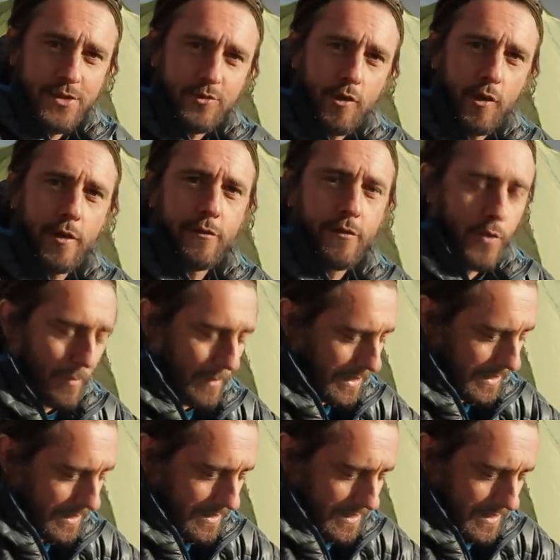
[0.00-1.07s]
scrolling through
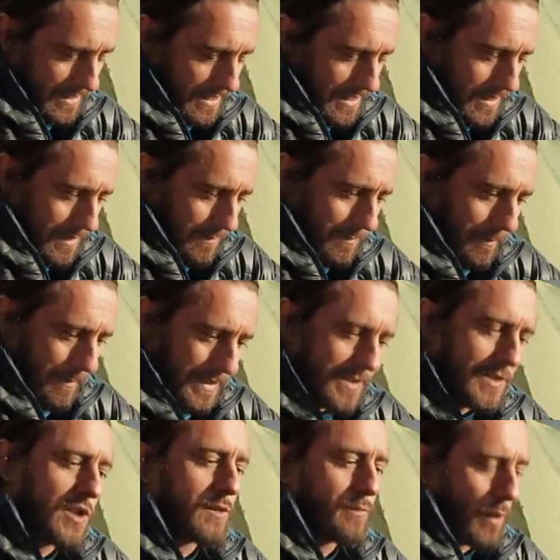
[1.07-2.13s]
my
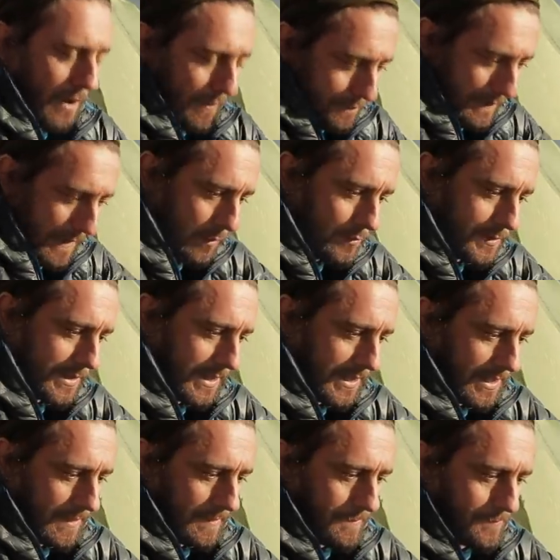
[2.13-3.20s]
messages. But I found it.